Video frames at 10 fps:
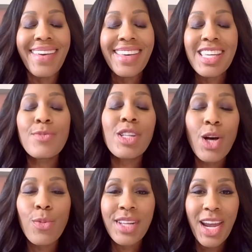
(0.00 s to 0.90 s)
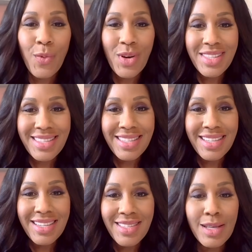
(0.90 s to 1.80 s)
hemoglobin
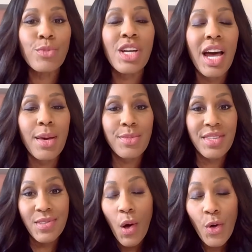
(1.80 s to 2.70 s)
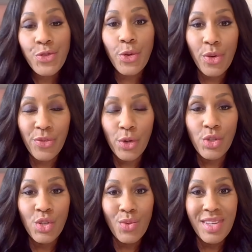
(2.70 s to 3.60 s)
A1C sometimes is also referred
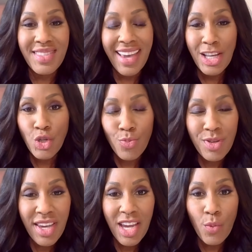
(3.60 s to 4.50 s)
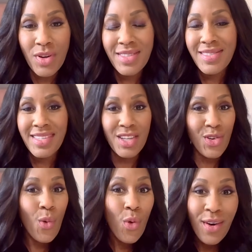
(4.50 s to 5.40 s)
to as HbA1c
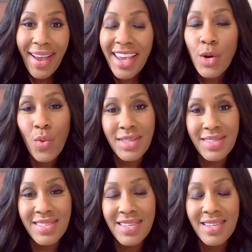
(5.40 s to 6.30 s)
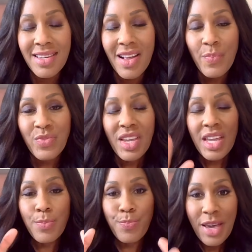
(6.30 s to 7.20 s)
or A1C.
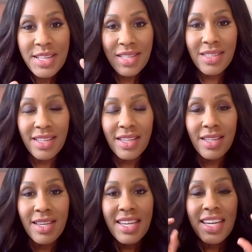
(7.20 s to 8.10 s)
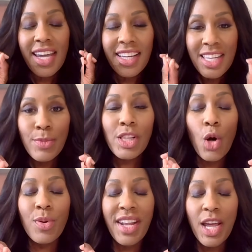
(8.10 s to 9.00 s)
And basically, a
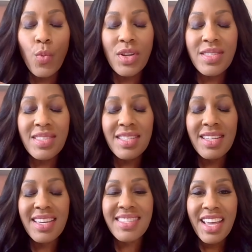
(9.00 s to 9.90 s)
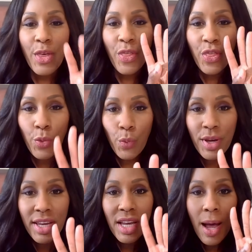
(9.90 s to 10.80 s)
hemoglobin A1C is a
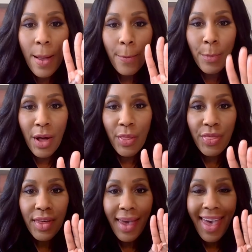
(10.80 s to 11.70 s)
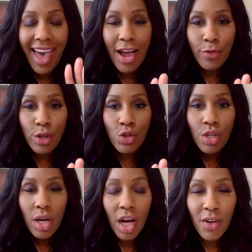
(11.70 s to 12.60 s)
three month average
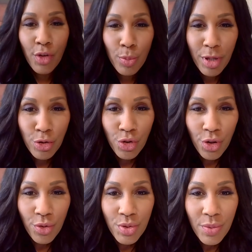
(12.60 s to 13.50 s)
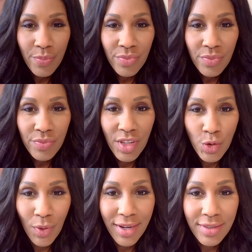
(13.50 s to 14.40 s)
of your blood sugars. That's
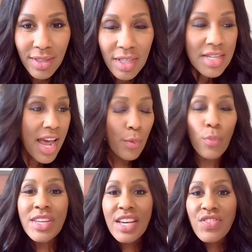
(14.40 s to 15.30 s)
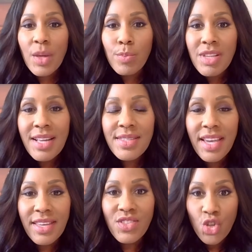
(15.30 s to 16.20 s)
right. And when we get the blood
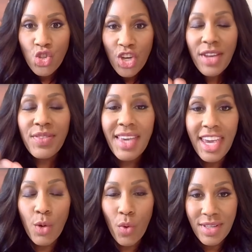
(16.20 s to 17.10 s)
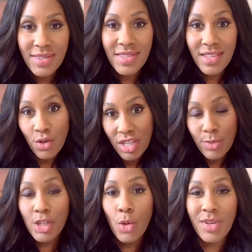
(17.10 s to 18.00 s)
test to check the A1C or
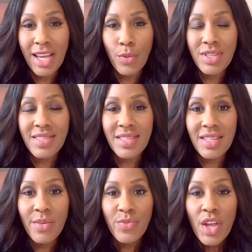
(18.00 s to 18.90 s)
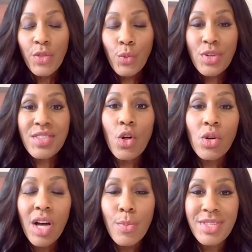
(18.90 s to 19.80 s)
hemoglobin A1C, the result
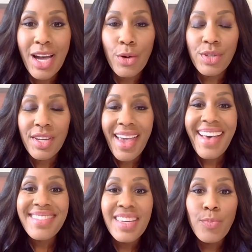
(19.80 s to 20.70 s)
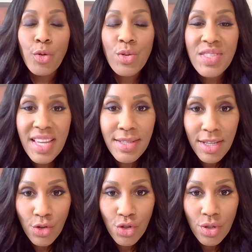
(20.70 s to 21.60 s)
comes out as a
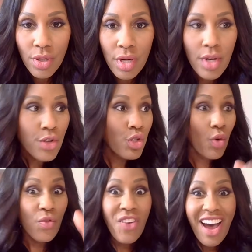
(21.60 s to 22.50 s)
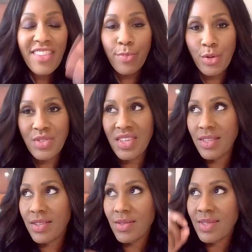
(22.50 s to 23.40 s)
percentage. So 5%,
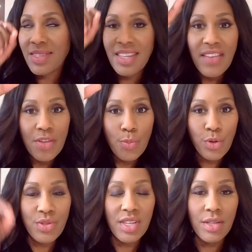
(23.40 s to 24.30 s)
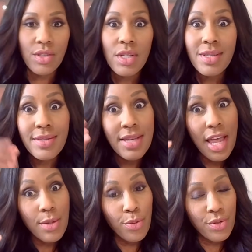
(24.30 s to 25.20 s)
7%,
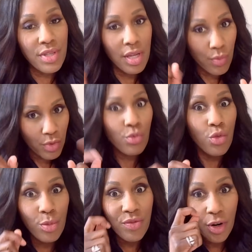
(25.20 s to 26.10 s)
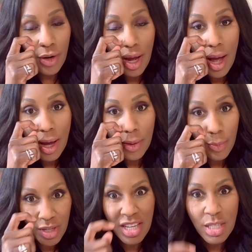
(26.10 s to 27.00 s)
10%, should be very high. I'm
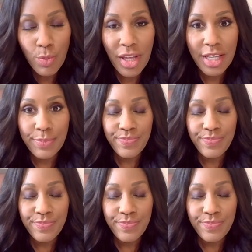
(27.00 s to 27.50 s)
going to explain.